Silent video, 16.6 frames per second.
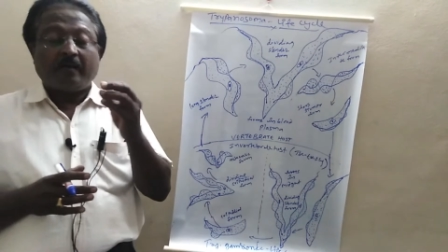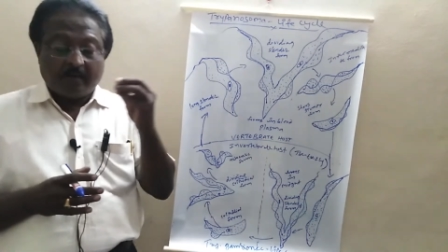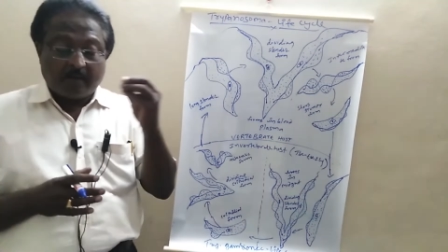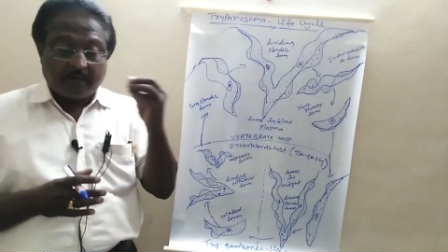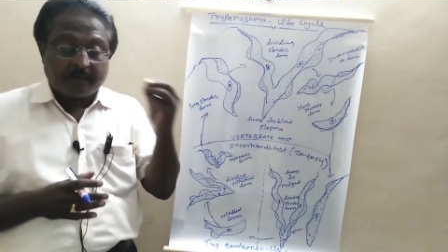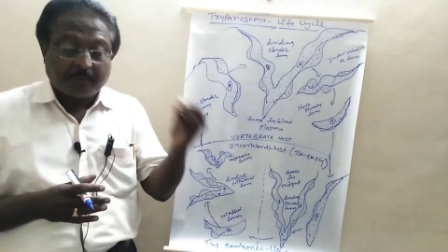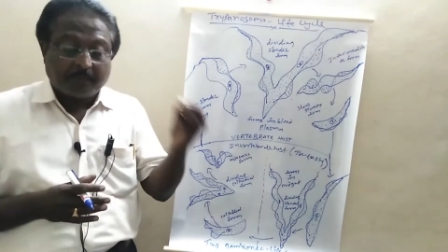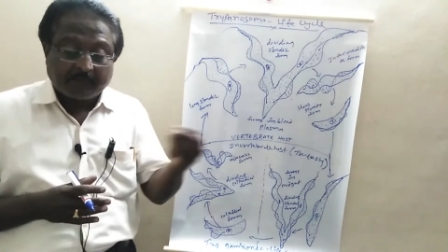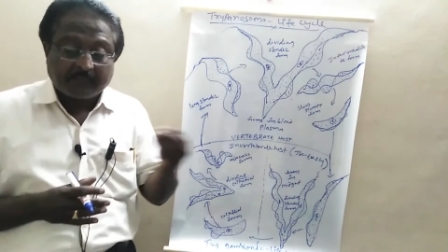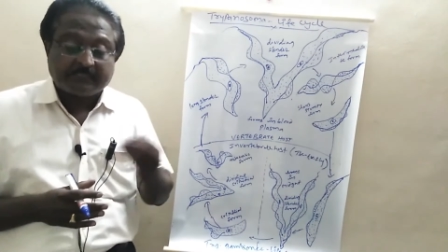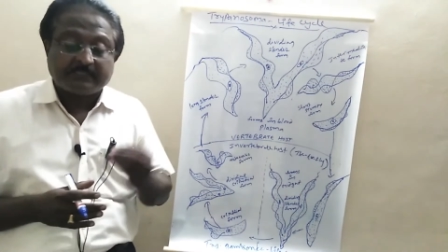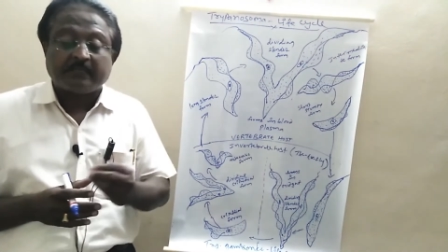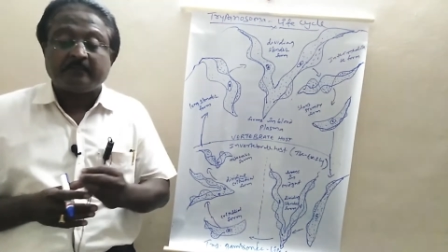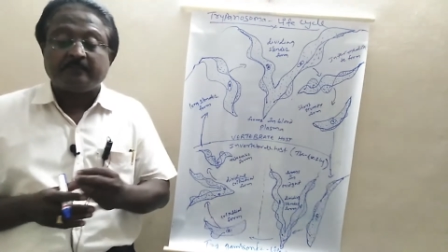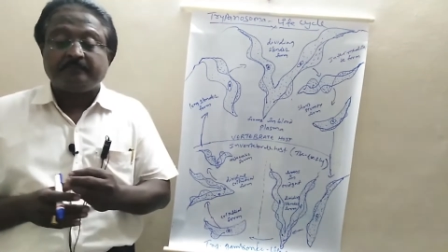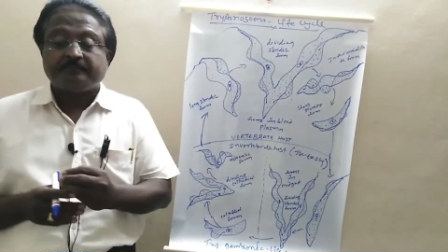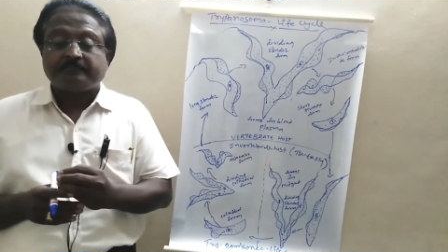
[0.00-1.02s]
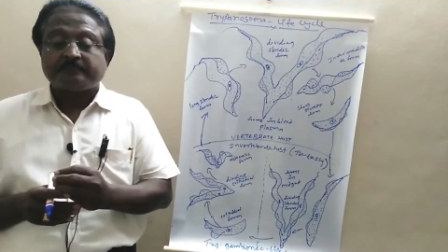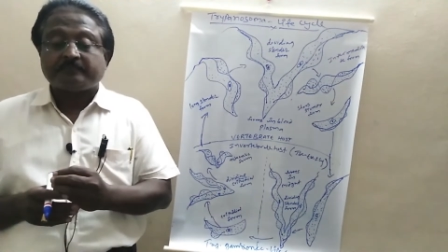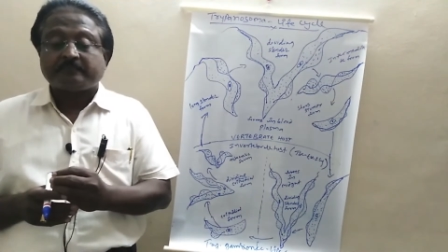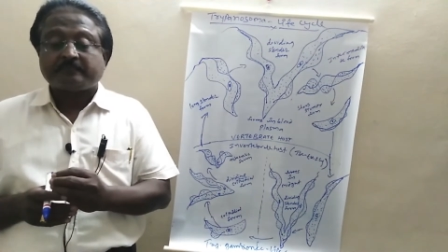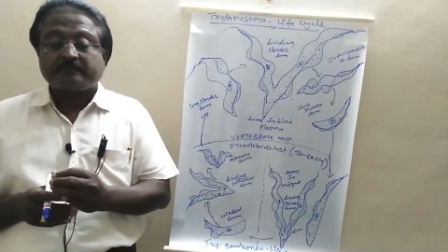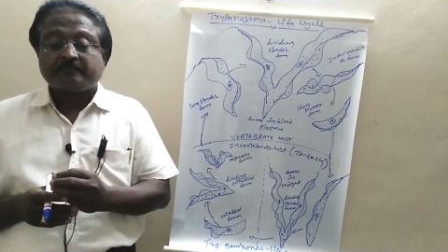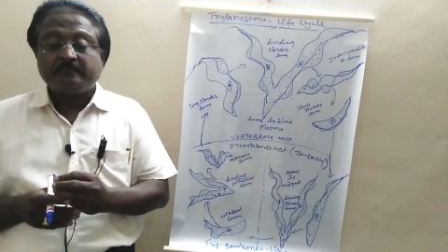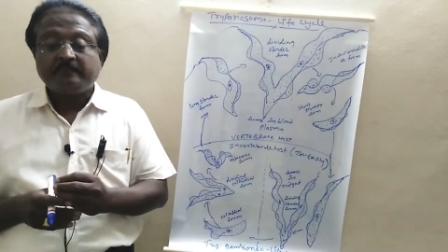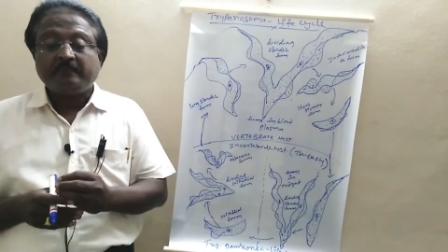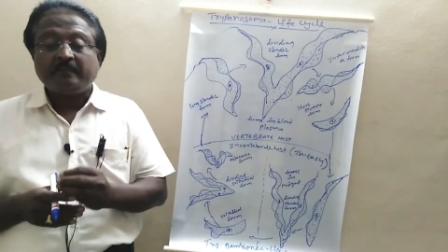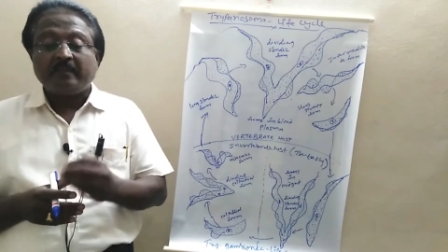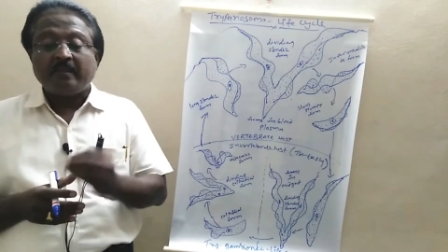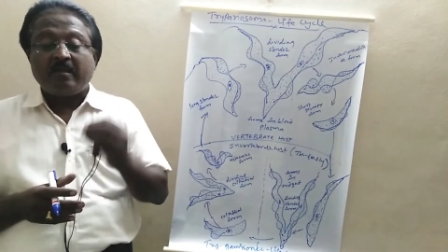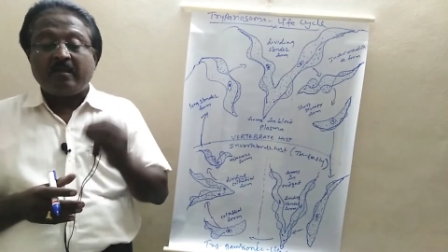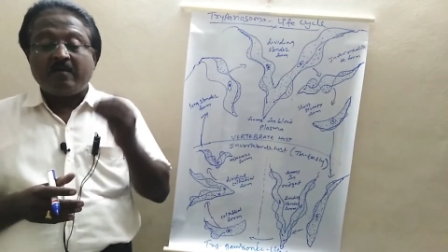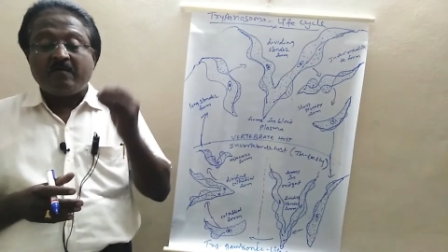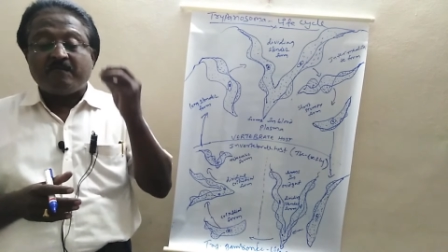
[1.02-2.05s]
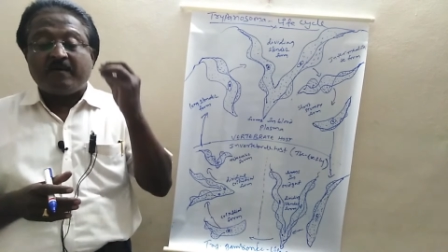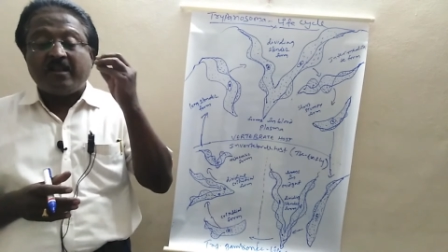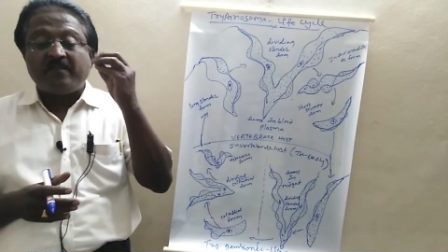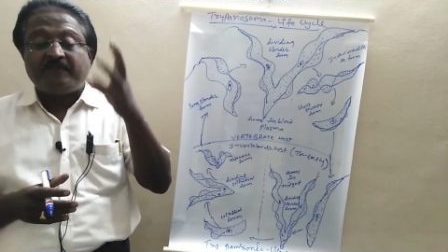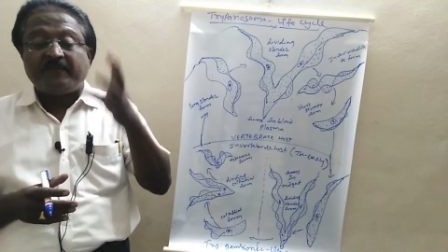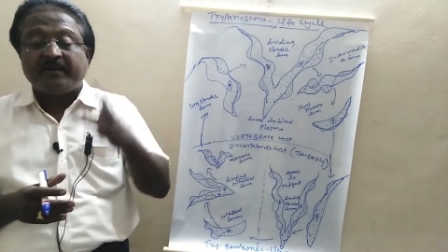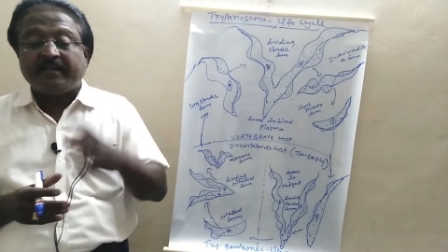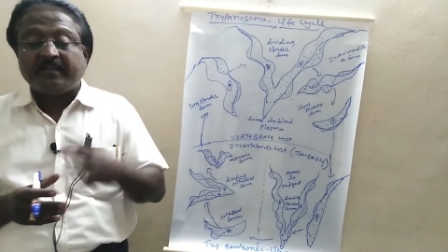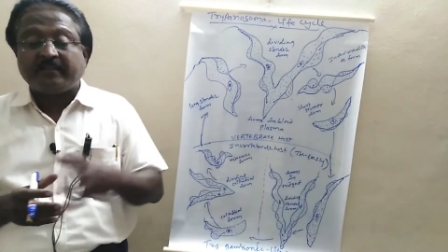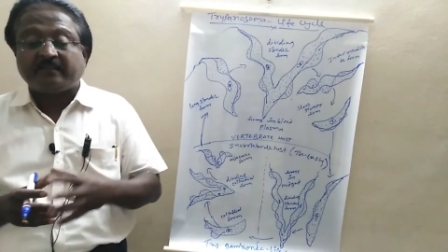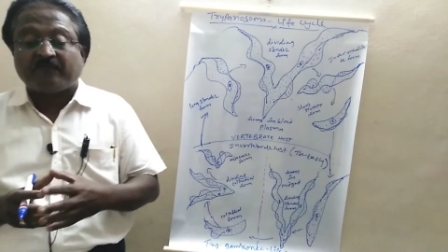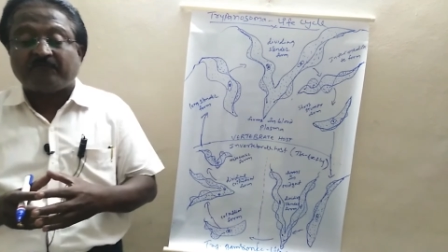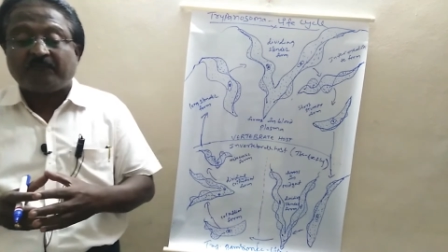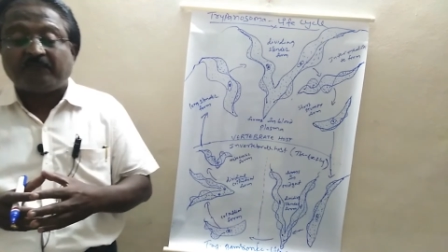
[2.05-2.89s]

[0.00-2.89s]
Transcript: or a person while feeding. The